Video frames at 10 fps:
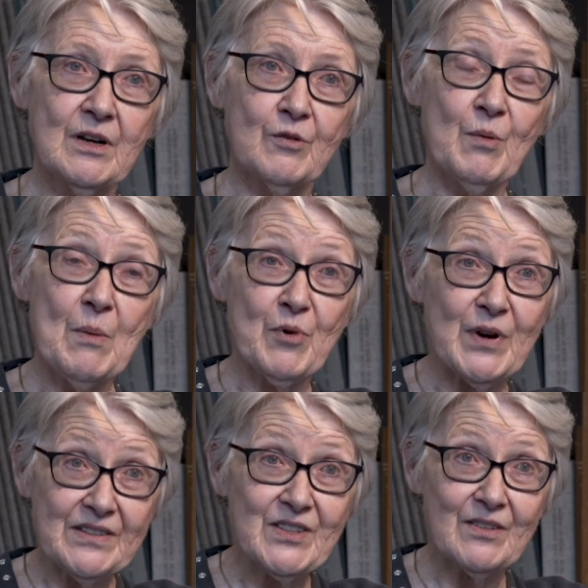Remember,
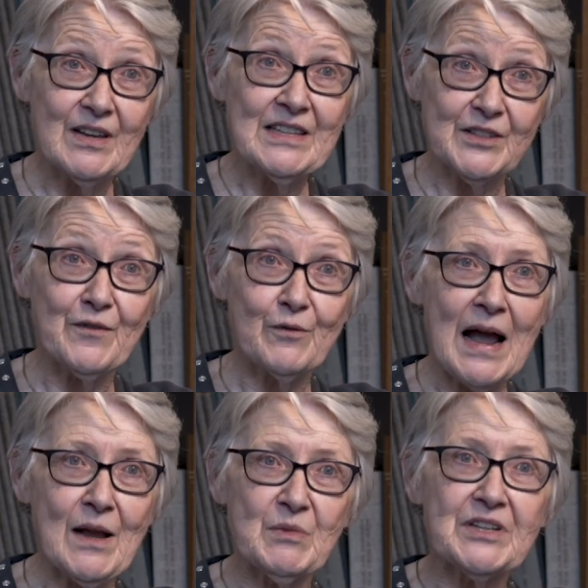it's a
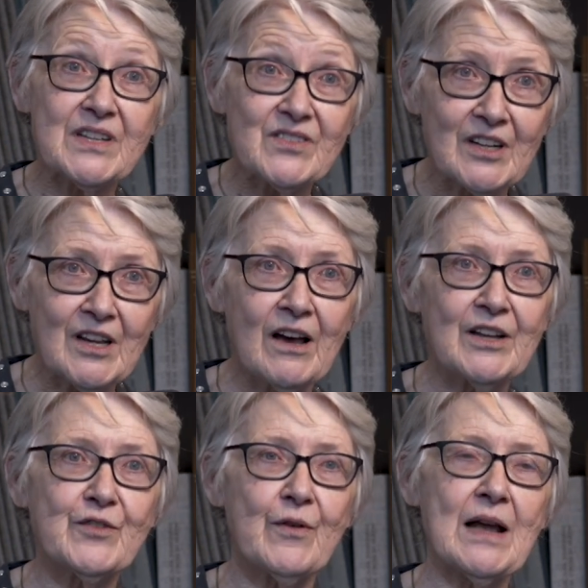fragment, it's a
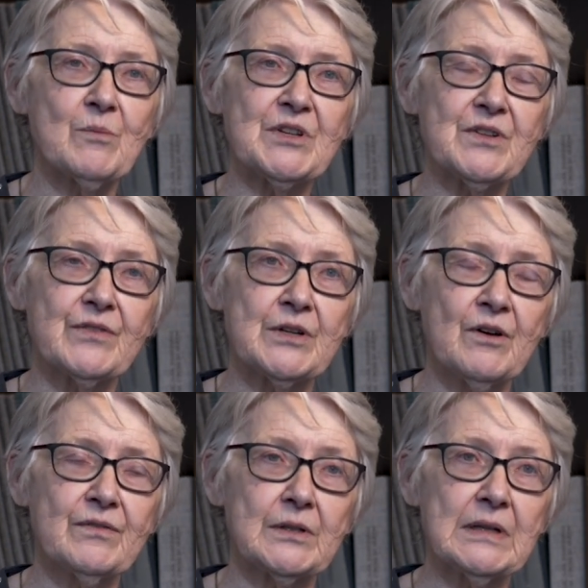large fragment of a
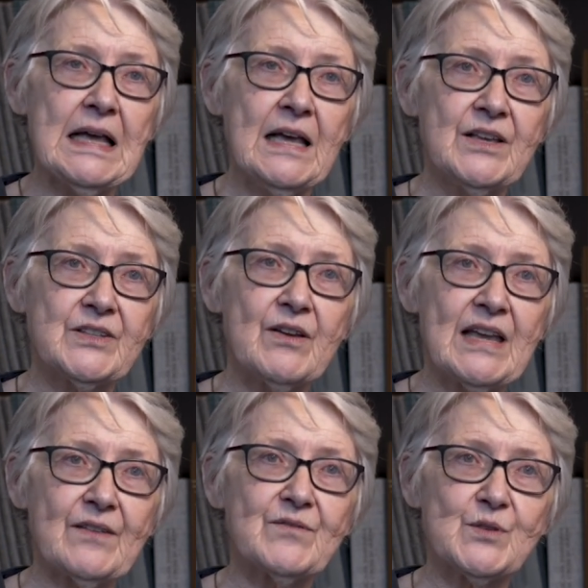novel, so he
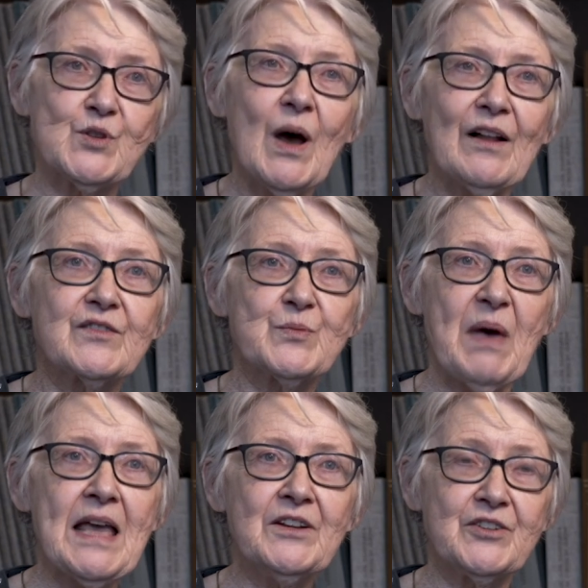gives 12
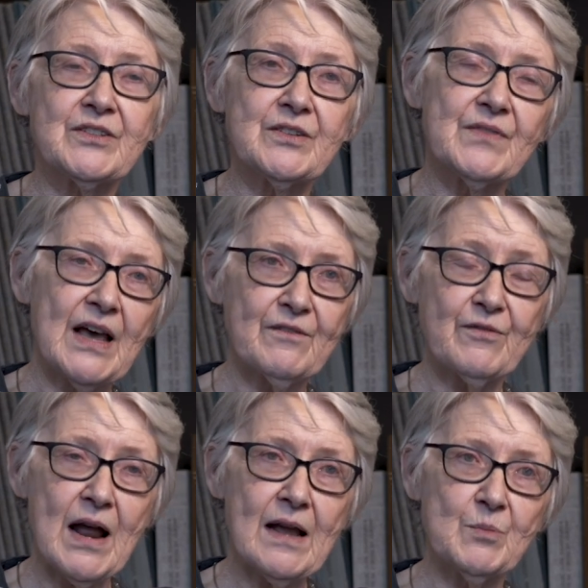pages of that
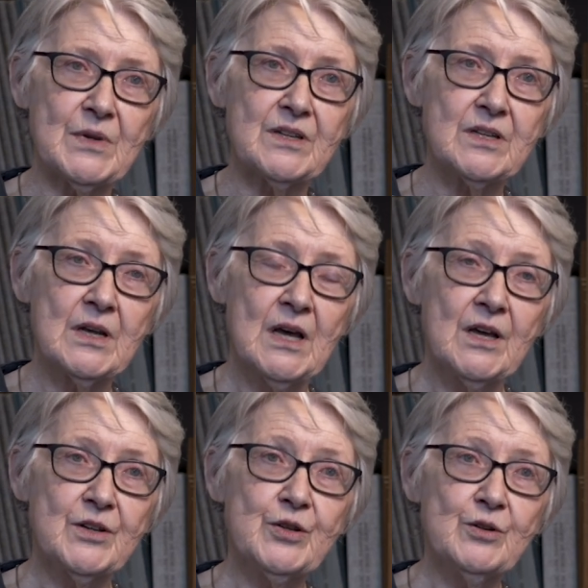fragment
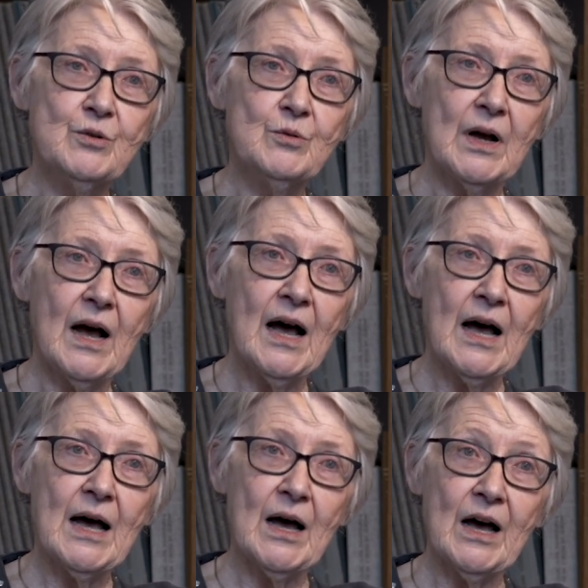to
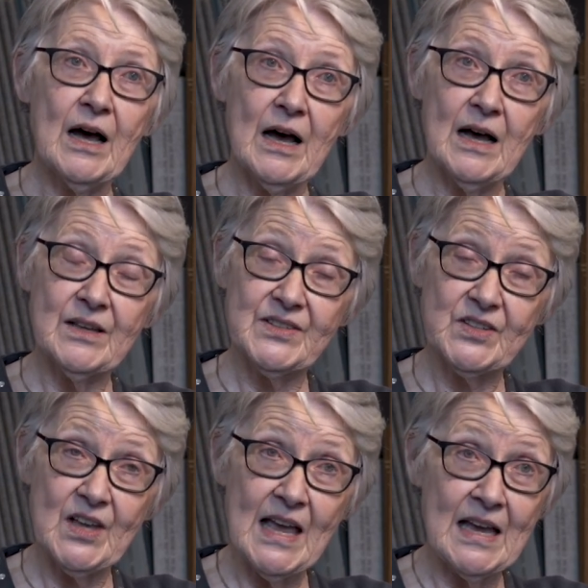a
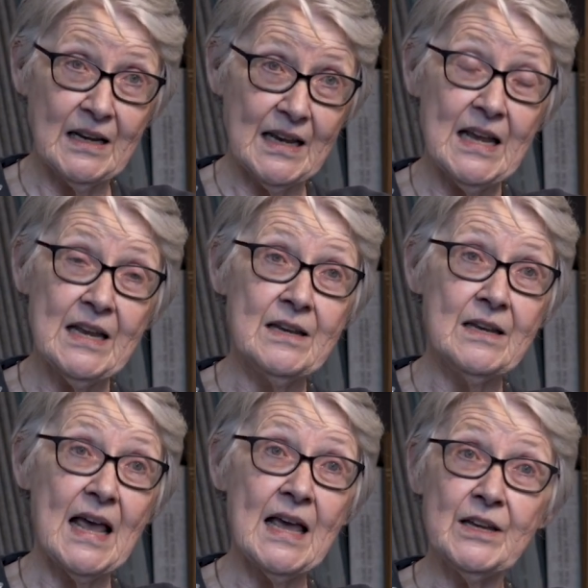sale
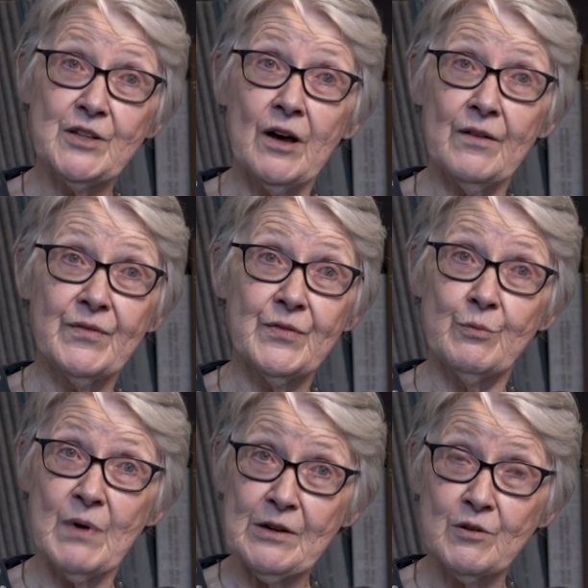in aid of the
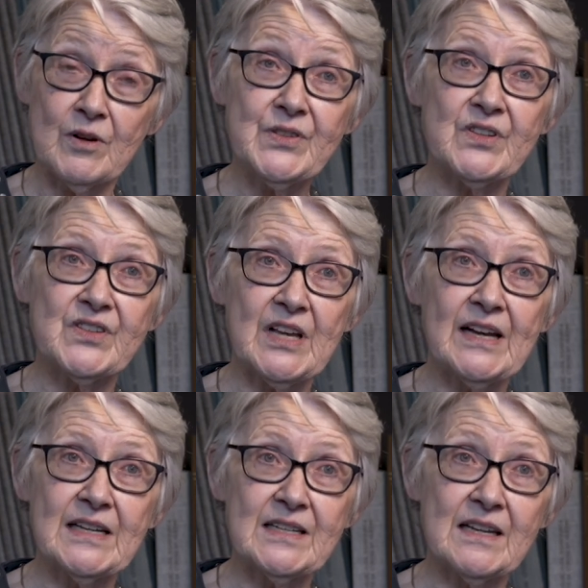Red Cross
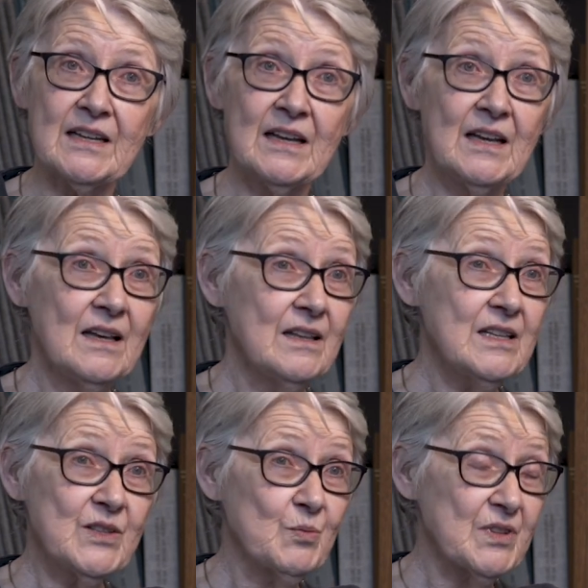Society.
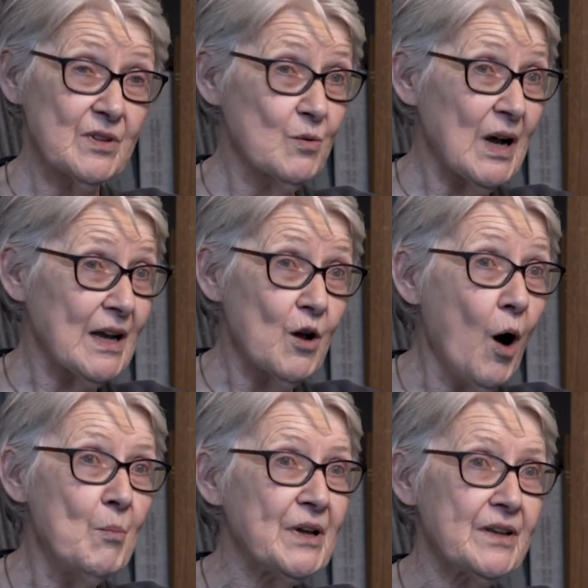This was quite
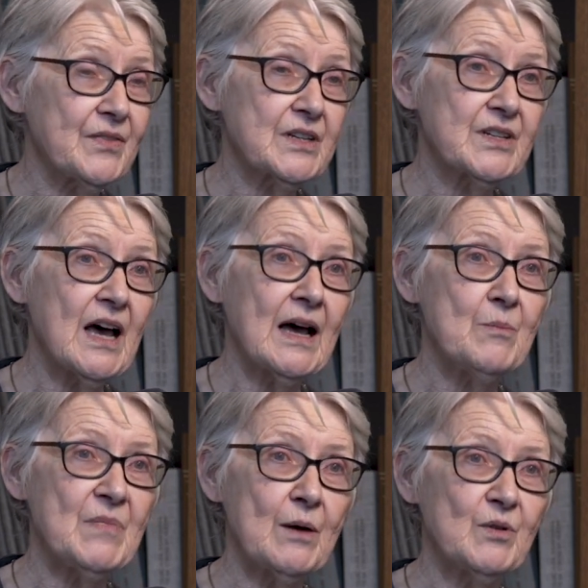common at the
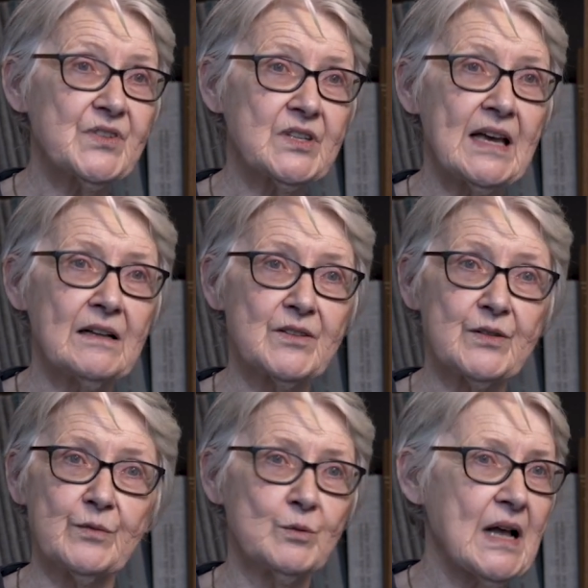time. There were sales
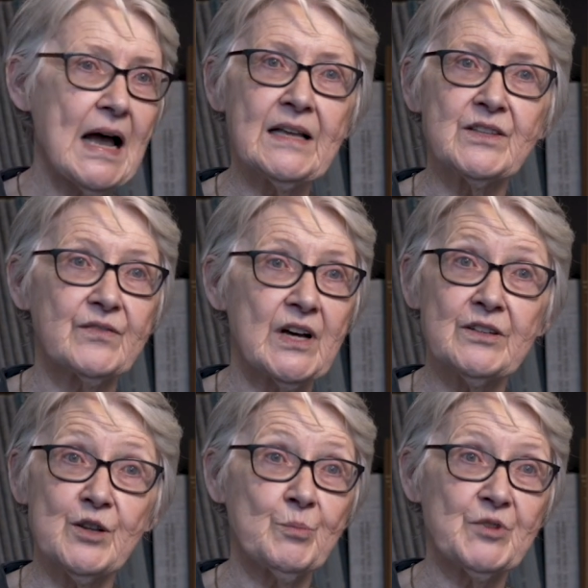of all kinds of
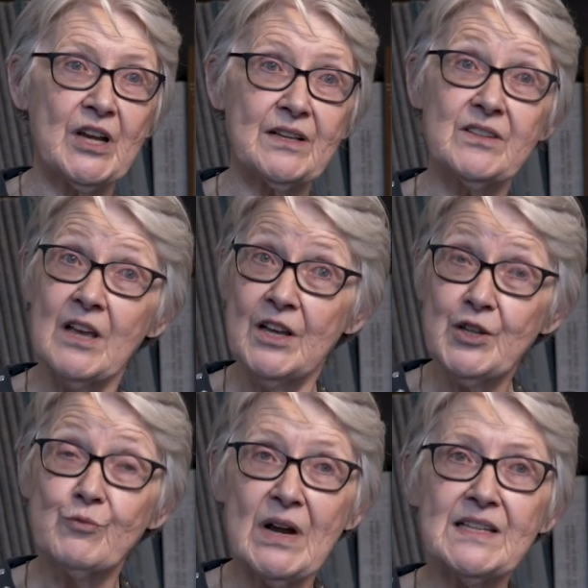art objects
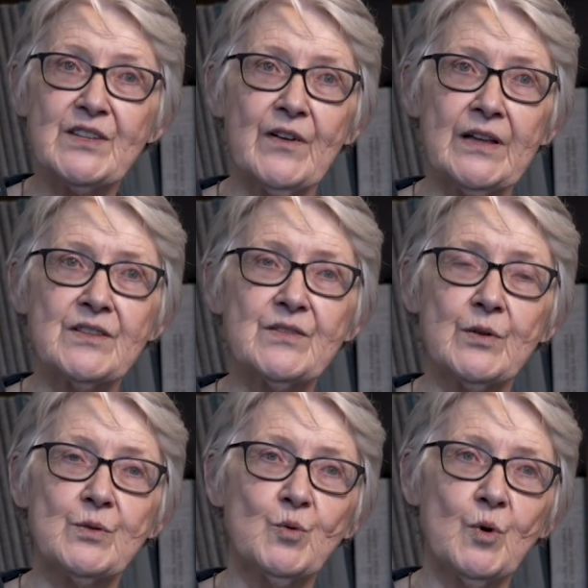to raise funds
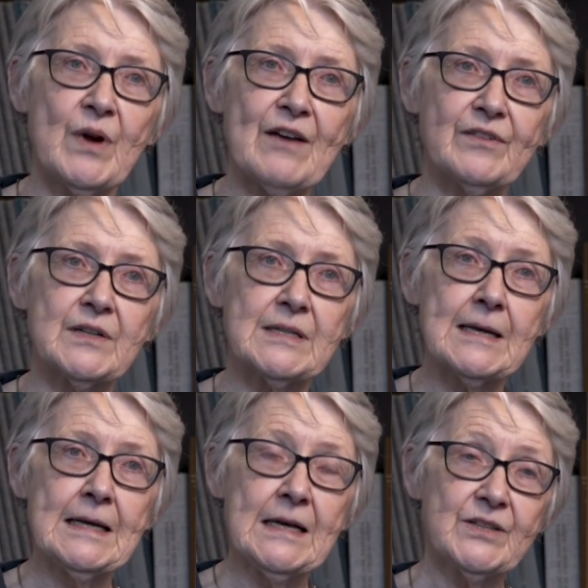for the war effort.
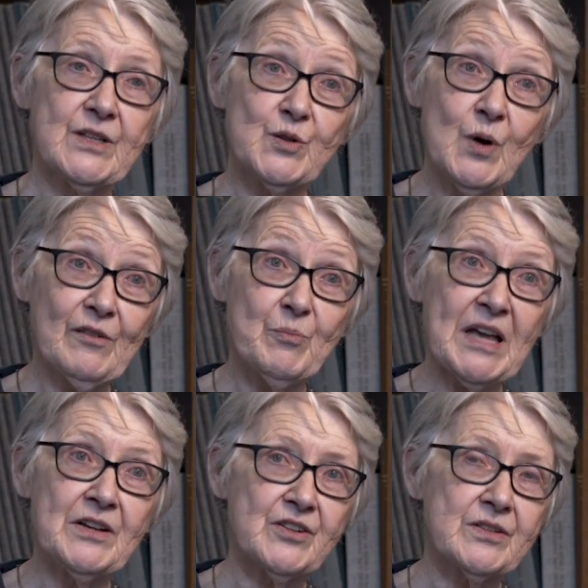So 12
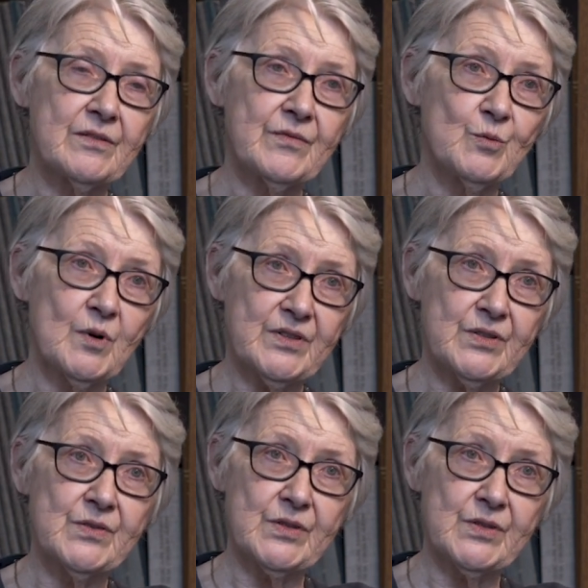pages of the Watsons